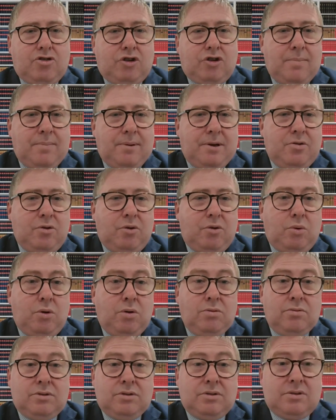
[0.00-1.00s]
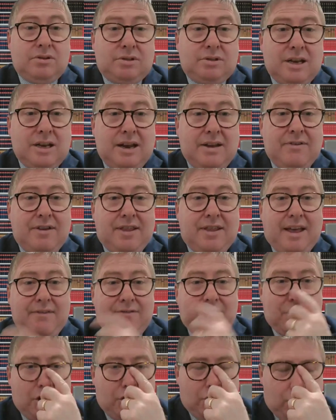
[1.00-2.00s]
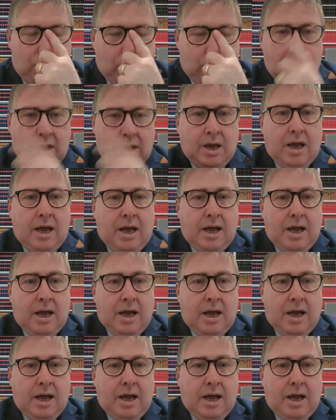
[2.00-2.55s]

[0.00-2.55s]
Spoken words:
tribunal will deliver their view